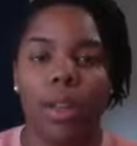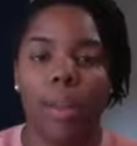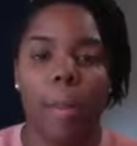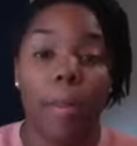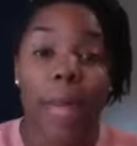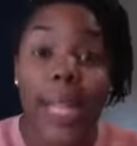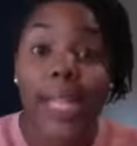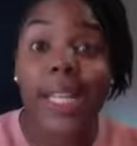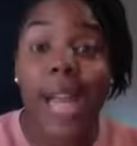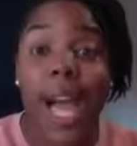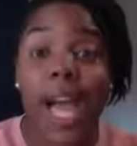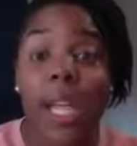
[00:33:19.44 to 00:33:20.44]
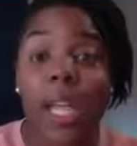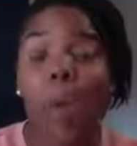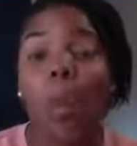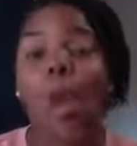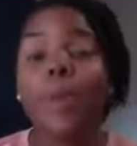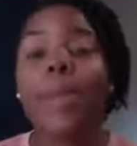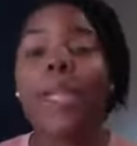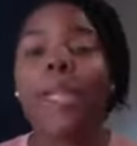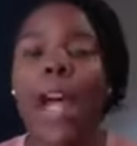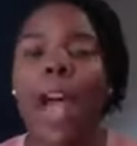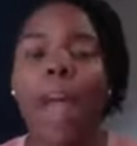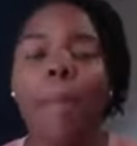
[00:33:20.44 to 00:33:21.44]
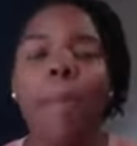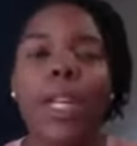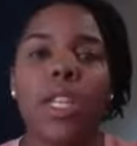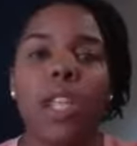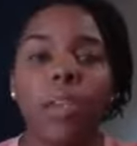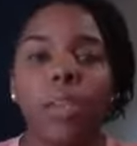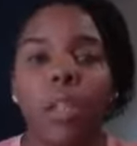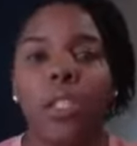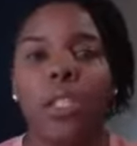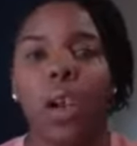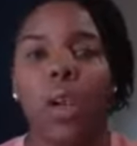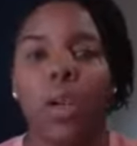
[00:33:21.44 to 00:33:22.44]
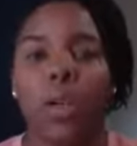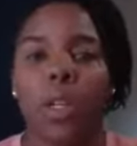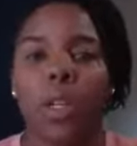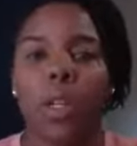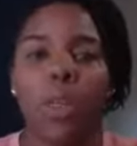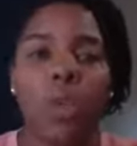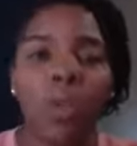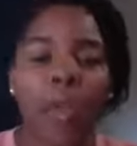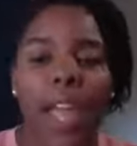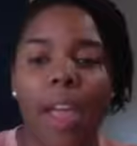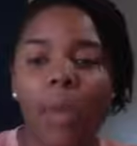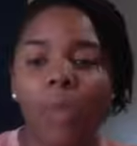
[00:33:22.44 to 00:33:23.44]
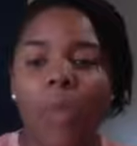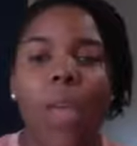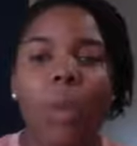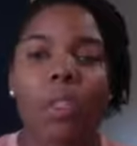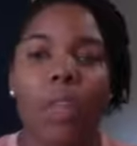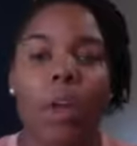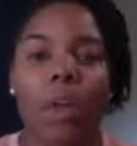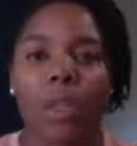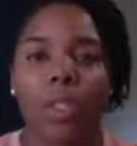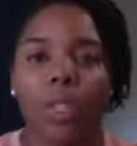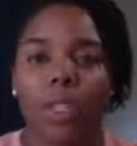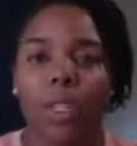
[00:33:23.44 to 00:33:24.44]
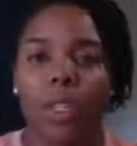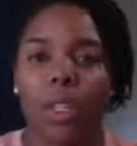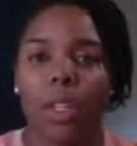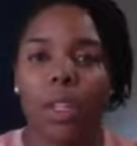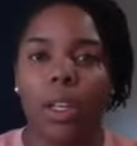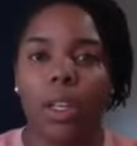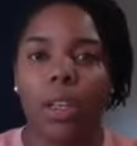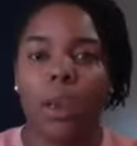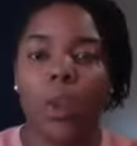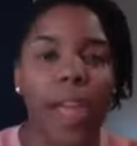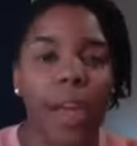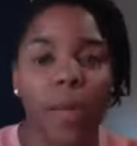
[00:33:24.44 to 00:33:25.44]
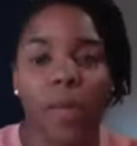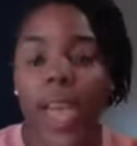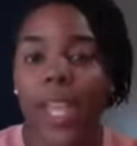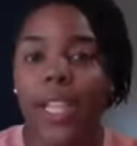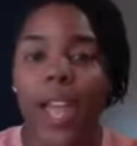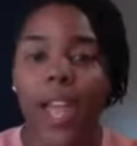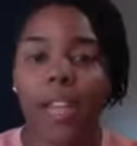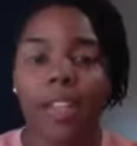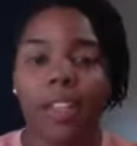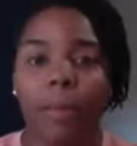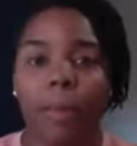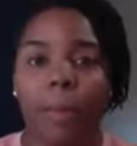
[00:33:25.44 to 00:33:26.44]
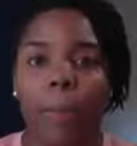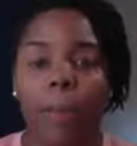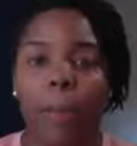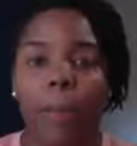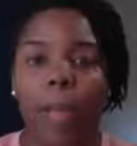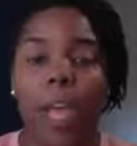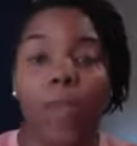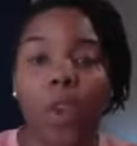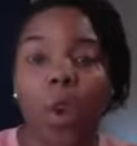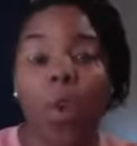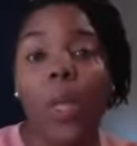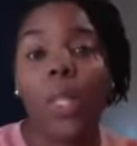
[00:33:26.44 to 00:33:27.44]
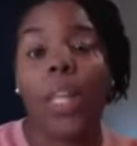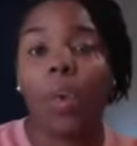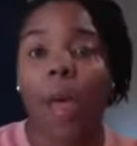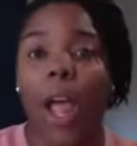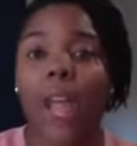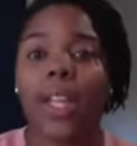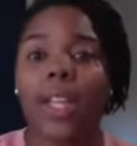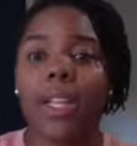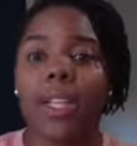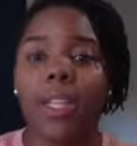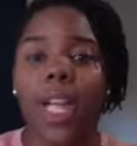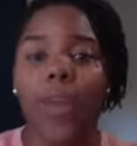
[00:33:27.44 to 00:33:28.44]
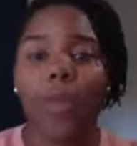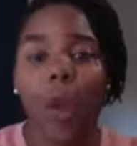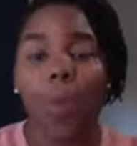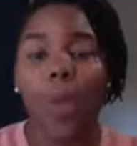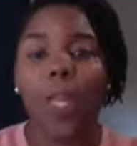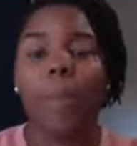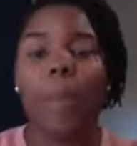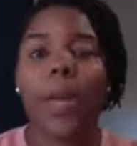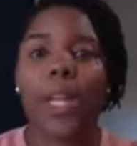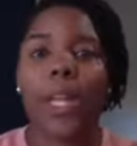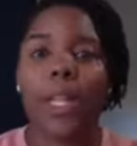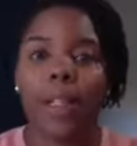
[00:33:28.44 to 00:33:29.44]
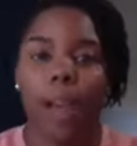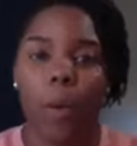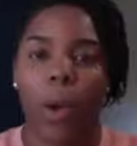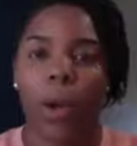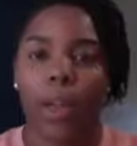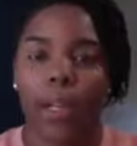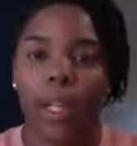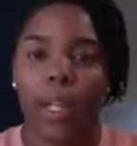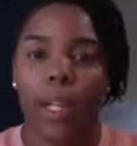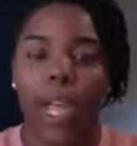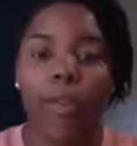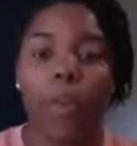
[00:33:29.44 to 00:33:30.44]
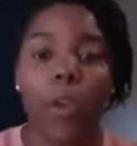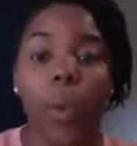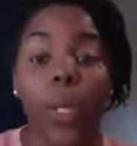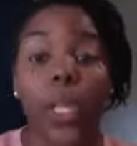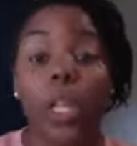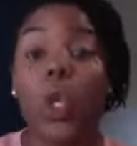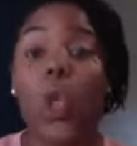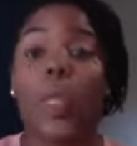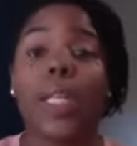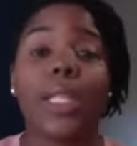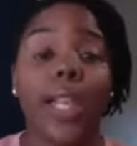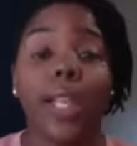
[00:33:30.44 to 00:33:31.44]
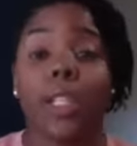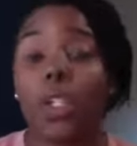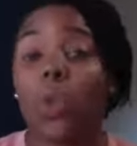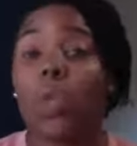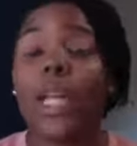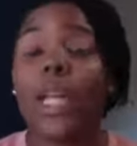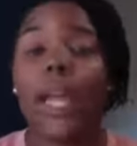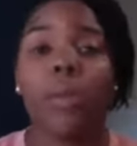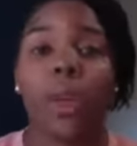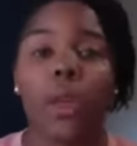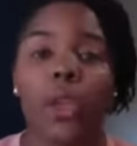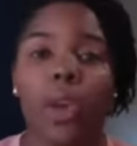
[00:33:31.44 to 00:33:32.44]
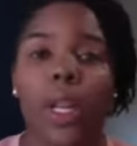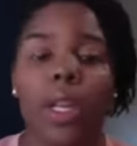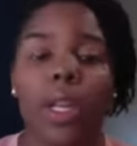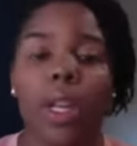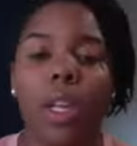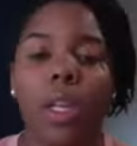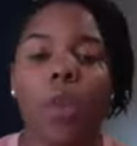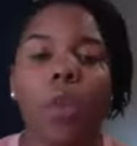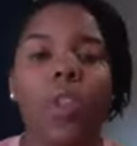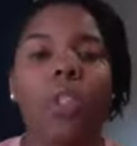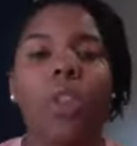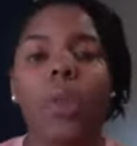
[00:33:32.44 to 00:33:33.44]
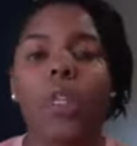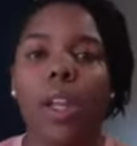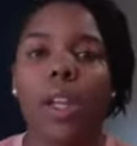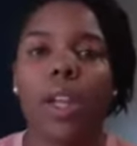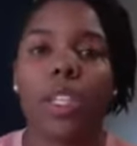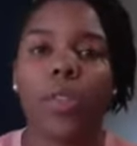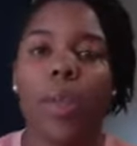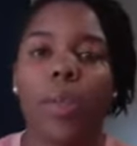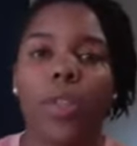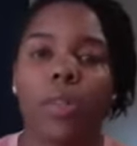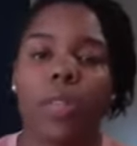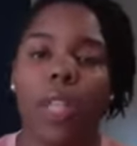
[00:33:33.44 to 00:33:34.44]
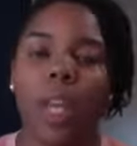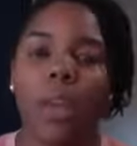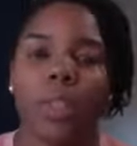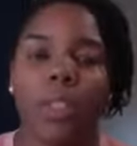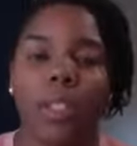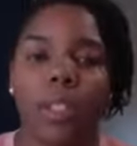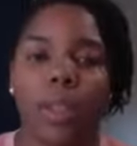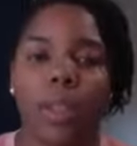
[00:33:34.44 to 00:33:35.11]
Men lie, women lie, but numbers don't. You can't fake results. You can't fake that. If you're really grinding, if you're really putting in that work, if you're really doing the things that you claim you're doing, the results are going to speak for themselves.